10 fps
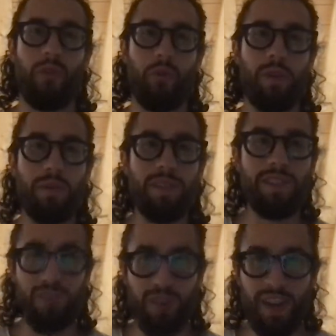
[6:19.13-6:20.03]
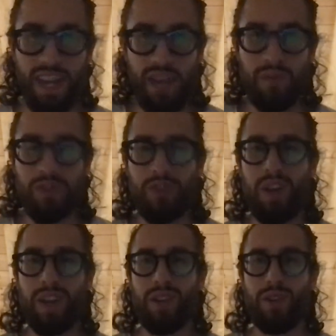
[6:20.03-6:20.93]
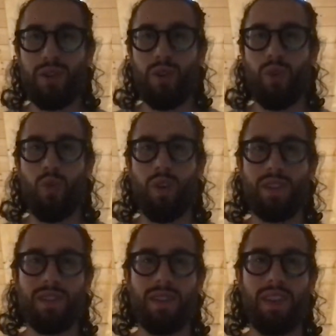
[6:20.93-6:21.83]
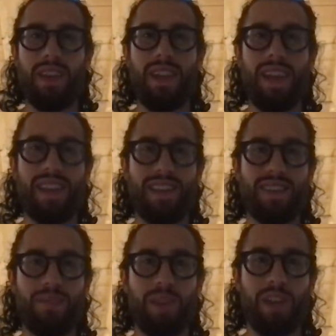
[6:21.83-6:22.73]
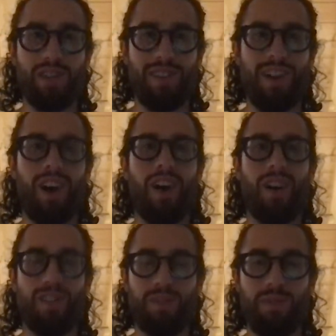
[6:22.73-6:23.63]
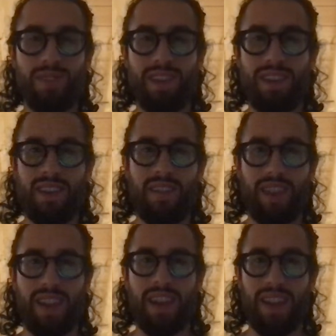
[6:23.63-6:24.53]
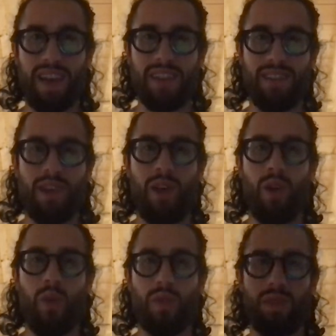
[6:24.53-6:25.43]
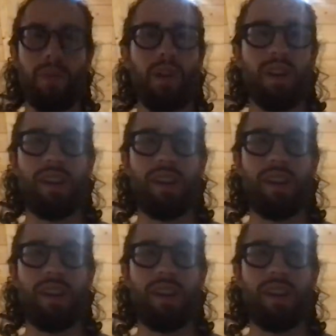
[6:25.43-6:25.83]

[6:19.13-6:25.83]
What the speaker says: What Mr. Lloyd again was trying to do was, in essence, make sure 100% of that class was a party